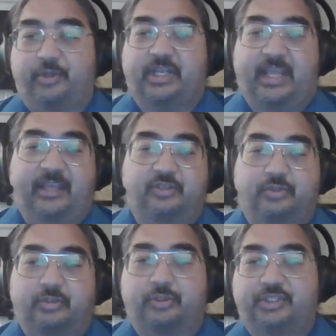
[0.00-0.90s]
that
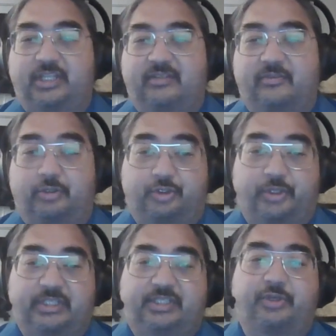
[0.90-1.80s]
Andrew or Stephen or
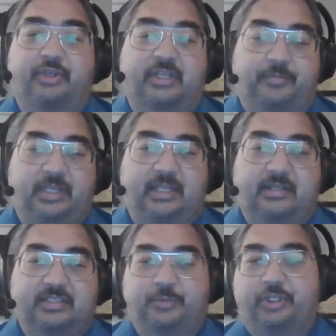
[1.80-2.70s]
Tracy are going to play
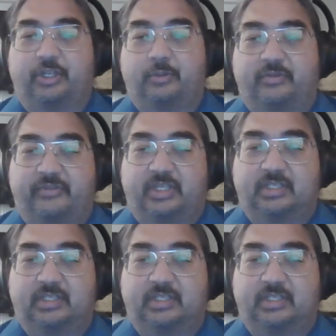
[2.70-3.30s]
this particular event,